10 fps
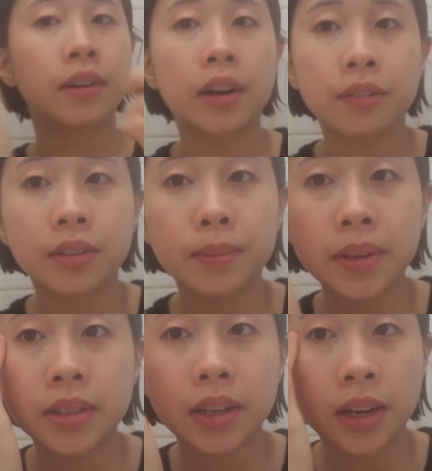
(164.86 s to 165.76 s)
rare for
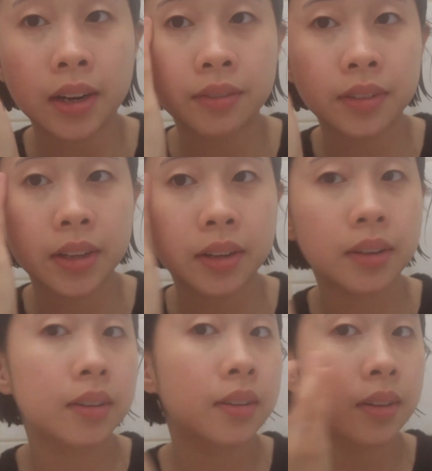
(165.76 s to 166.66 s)
me to have like
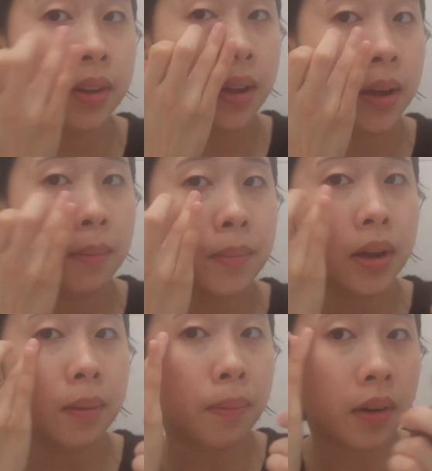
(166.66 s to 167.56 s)

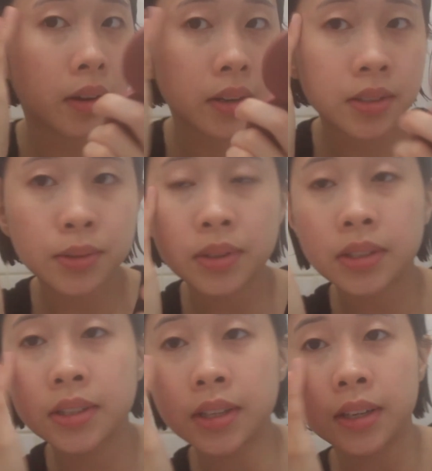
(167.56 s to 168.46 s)
makeup on. As you can
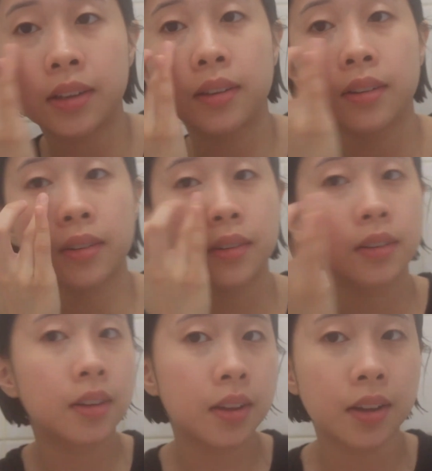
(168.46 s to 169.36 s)
see,
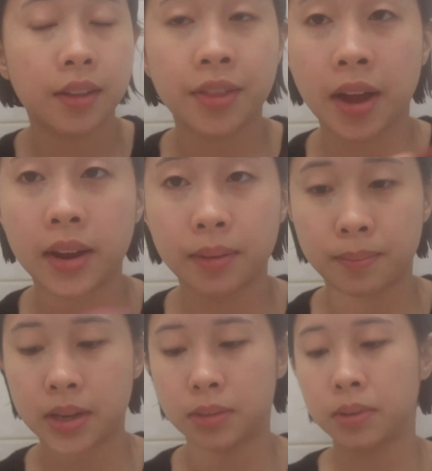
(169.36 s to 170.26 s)
that
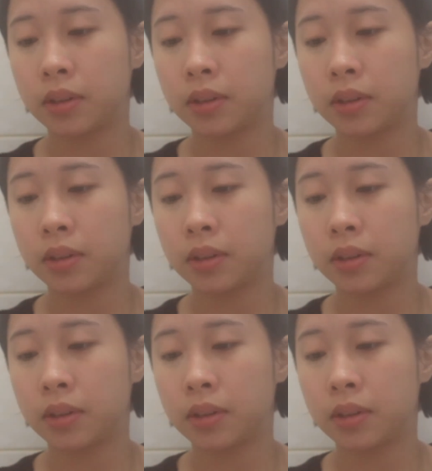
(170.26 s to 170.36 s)
makes me